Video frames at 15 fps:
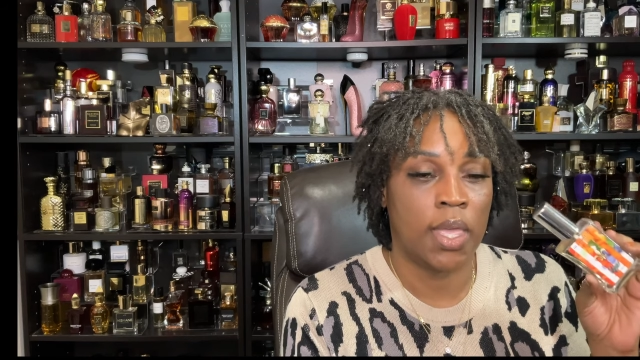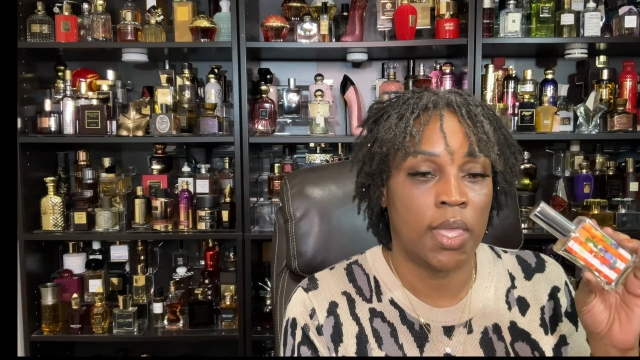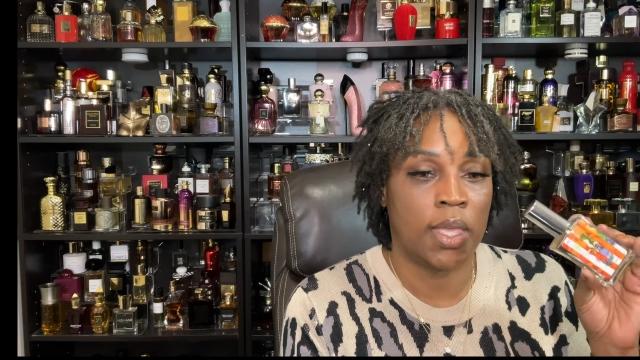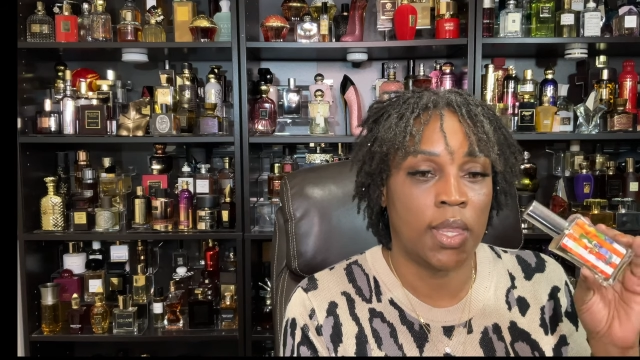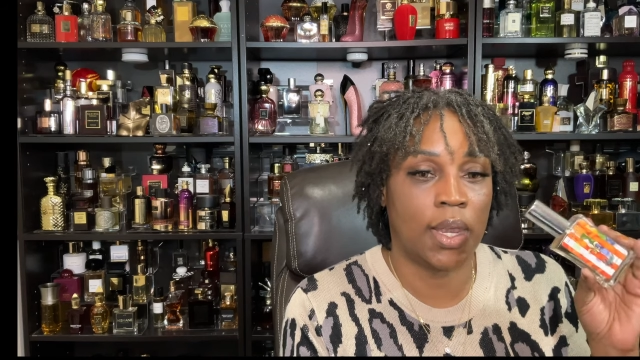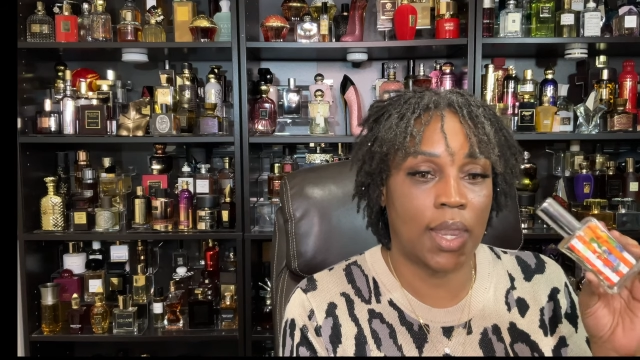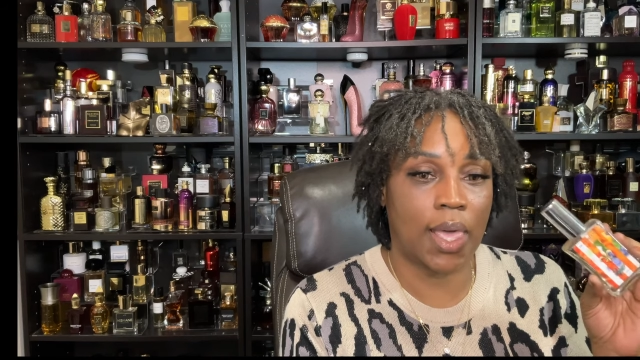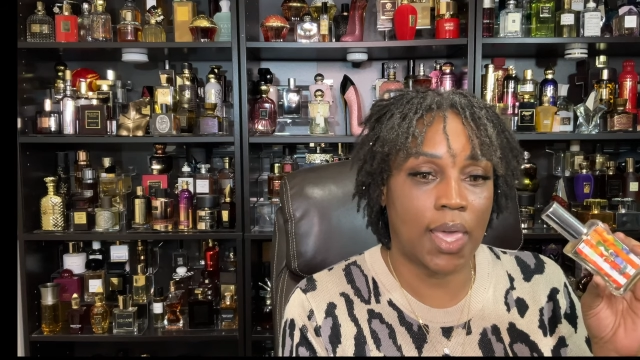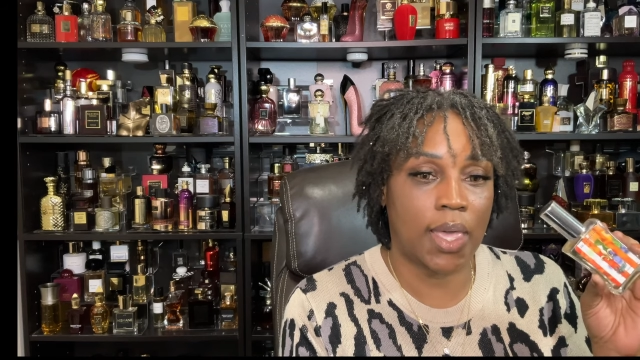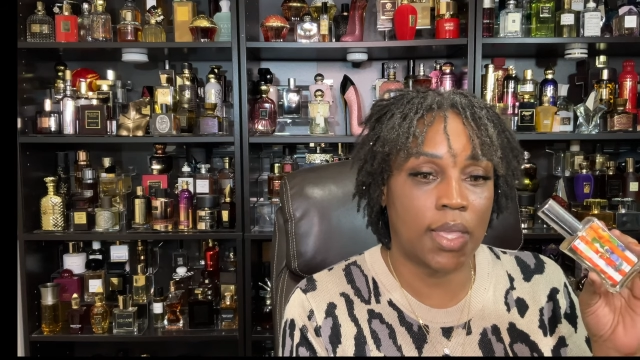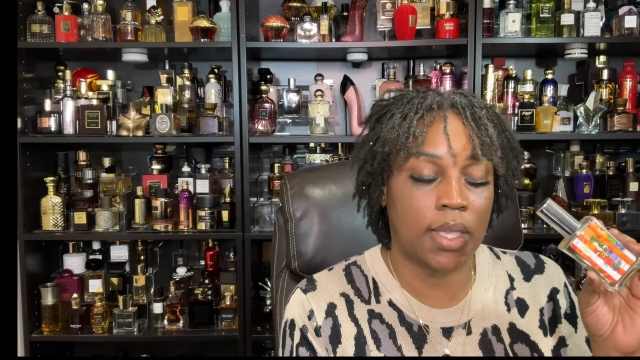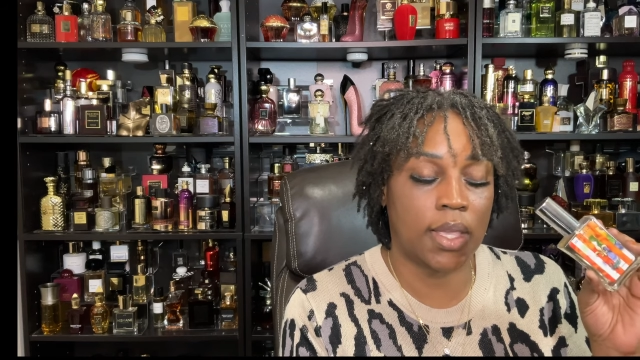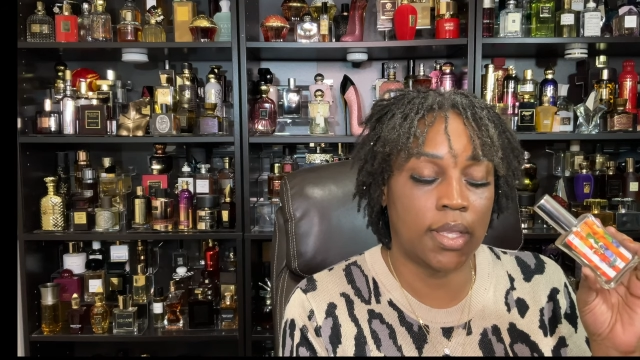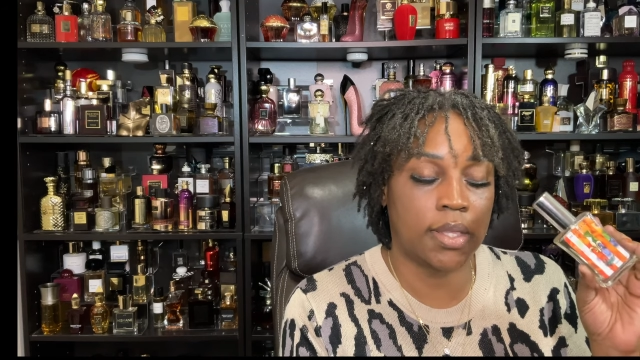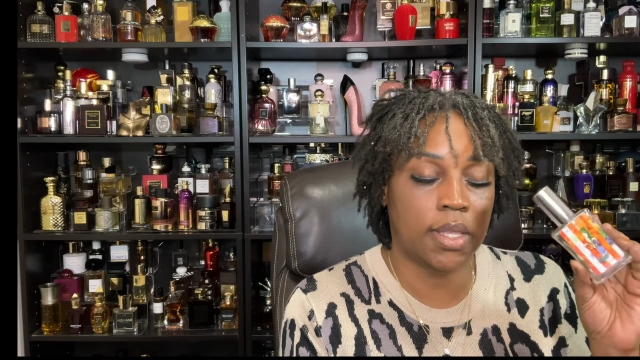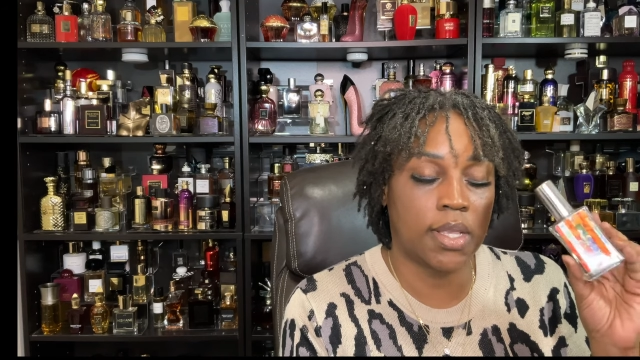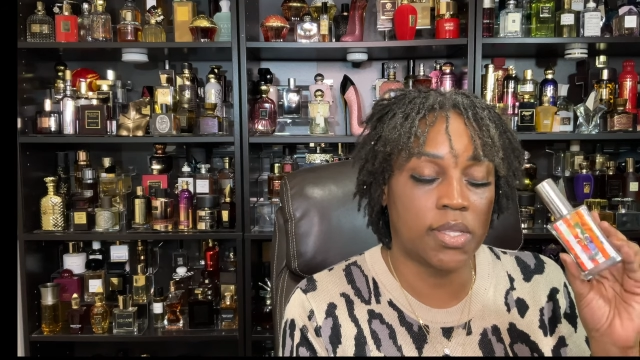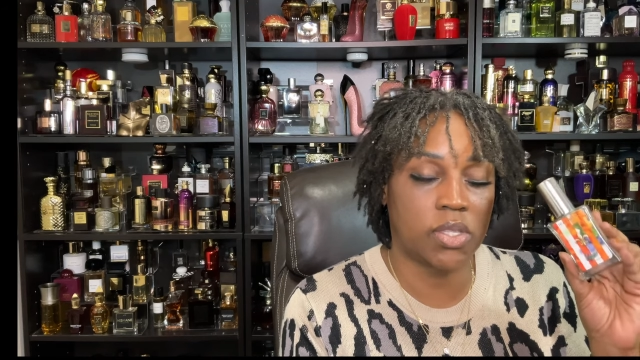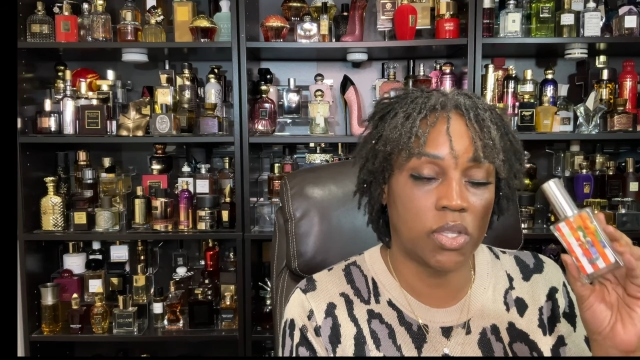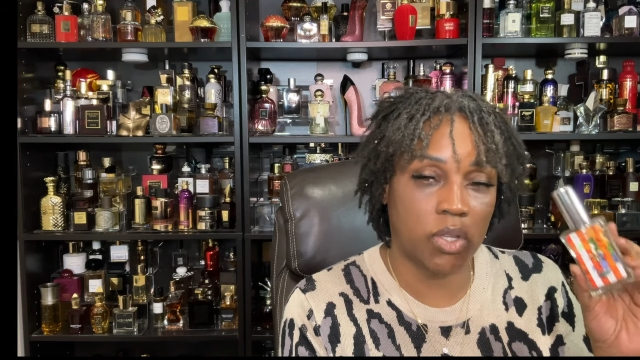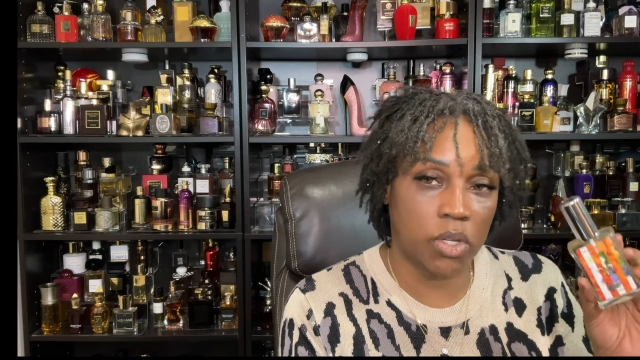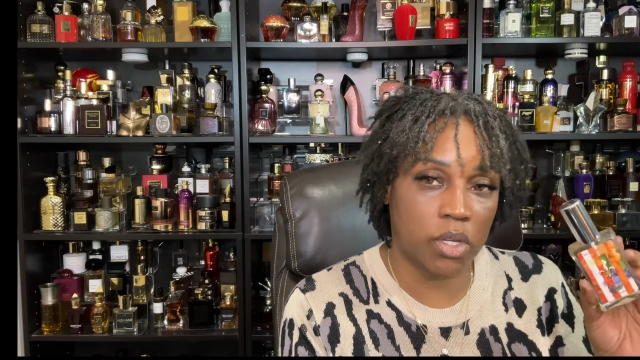it's
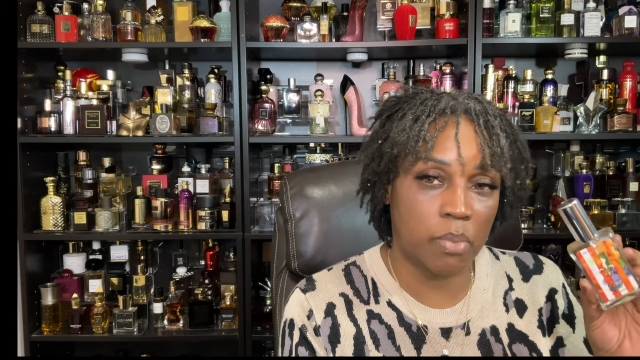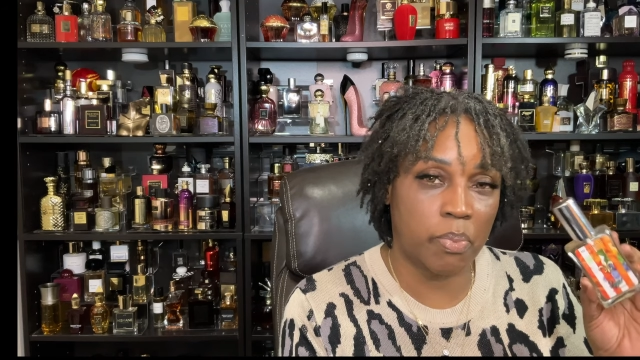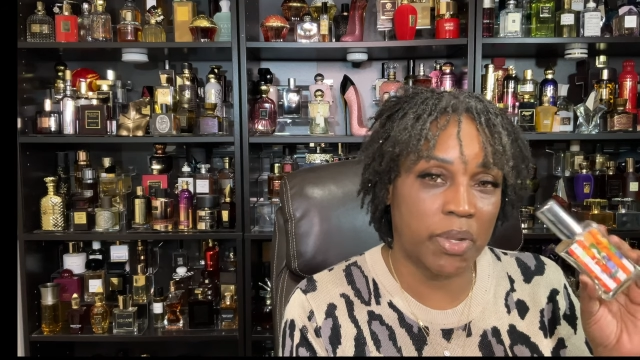good,